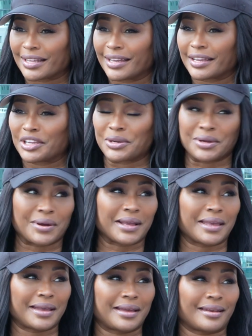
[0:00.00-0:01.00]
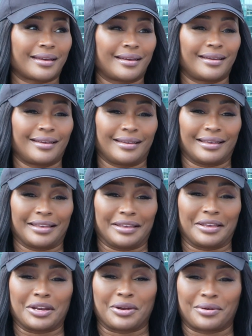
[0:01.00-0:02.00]
Like, you know, I can't, like,
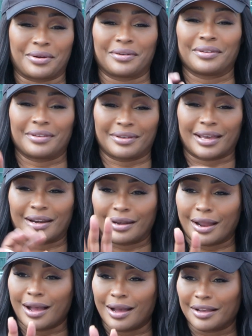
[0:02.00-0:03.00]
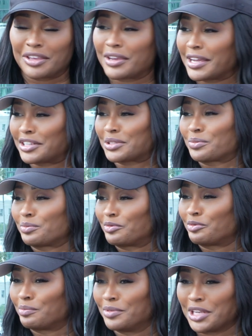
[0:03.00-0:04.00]
you got to knock, you can't just,
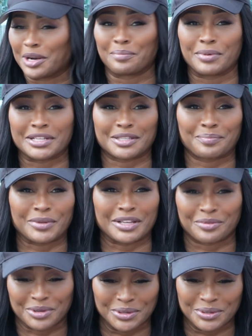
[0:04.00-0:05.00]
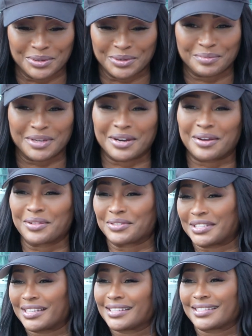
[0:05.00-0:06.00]
bust up in the room and all
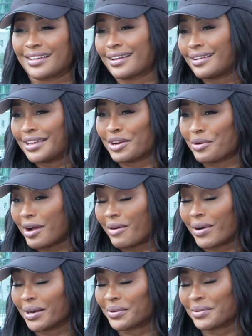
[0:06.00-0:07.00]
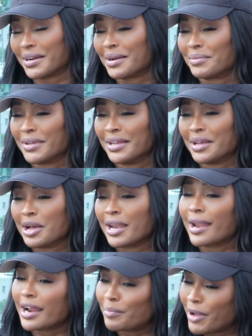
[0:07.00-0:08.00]
those things, like, how I grew up.
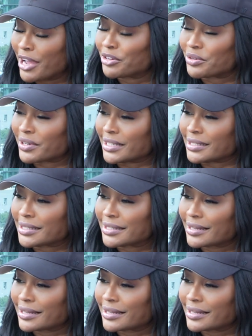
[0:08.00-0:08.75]
A lot of boundaries.